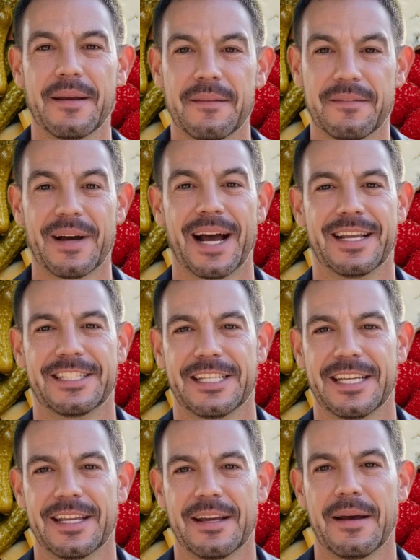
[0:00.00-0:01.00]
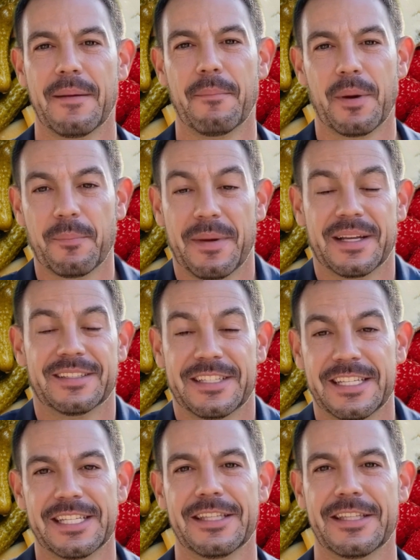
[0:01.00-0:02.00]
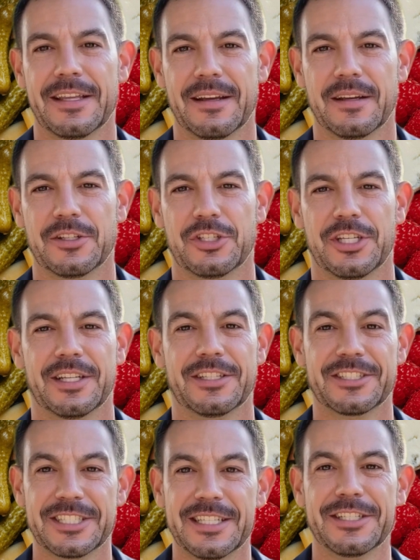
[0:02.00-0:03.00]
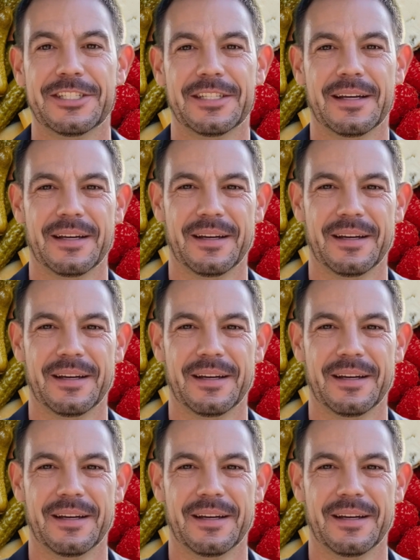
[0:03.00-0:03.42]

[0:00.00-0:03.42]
flaxseed, pumpkin seeds, chia seeds,